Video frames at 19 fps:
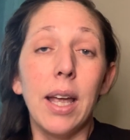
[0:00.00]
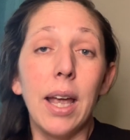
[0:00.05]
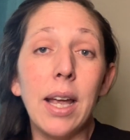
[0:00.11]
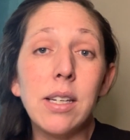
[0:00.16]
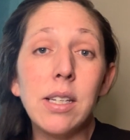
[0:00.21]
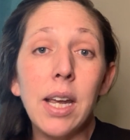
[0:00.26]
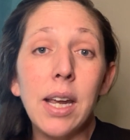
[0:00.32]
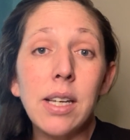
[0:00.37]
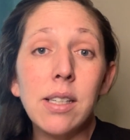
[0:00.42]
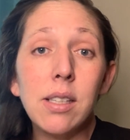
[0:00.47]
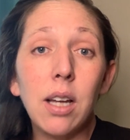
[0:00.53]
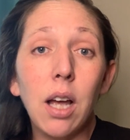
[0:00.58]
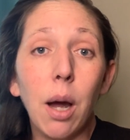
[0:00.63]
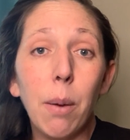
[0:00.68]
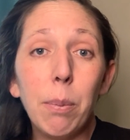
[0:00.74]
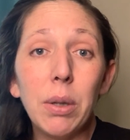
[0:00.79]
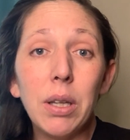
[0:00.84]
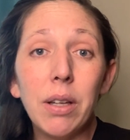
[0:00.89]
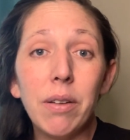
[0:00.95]
it takes a
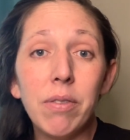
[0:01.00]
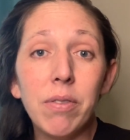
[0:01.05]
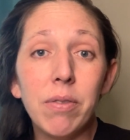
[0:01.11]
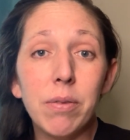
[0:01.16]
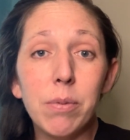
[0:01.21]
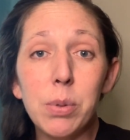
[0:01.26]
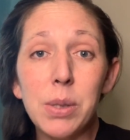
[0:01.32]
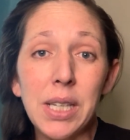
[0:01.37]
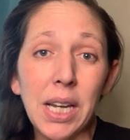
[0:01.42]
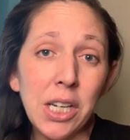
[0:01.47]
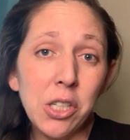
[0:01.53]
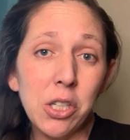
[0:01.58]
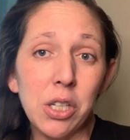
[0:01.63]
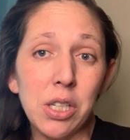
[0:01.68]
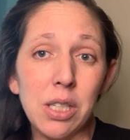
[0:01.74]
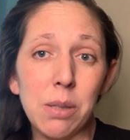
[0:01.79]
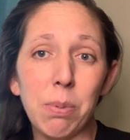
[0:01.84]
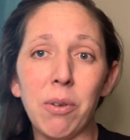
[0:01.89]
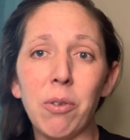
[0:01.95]
couple of
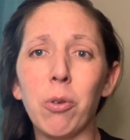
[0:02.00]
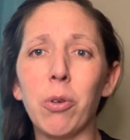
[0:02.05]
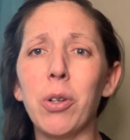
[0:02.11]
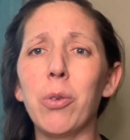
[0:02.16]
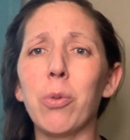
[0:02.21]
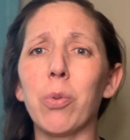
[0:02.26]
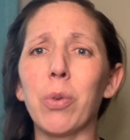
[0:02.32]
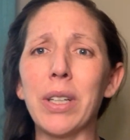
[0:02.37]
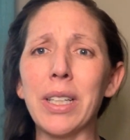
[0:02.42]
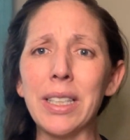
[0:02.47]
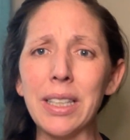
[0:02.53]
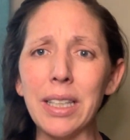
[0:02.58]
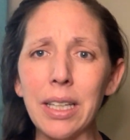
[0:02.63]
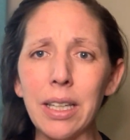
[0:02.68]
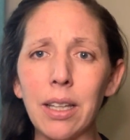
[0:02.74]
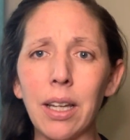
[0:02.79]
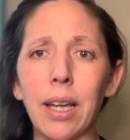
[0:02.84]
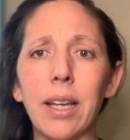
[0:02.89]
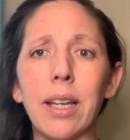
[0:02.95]
sessions before you
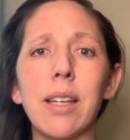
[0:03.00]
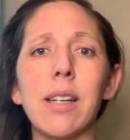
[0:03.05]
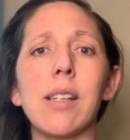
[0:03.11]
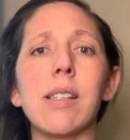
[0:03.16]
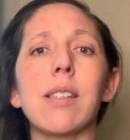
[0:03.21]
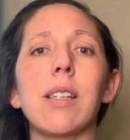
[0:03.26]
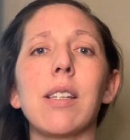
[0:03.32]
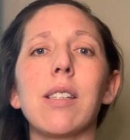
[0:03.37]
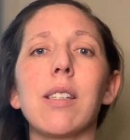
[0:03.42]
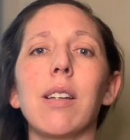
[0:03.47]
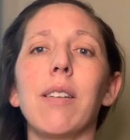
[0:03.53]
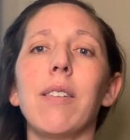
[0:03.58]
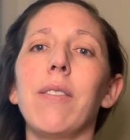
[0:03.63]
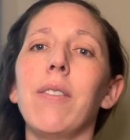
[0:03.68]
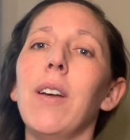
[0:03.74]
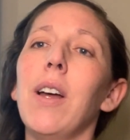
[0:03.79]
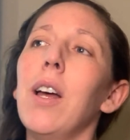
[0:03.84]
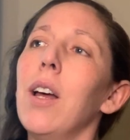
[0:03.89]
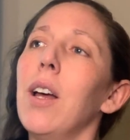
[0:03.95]
really like get a sense of,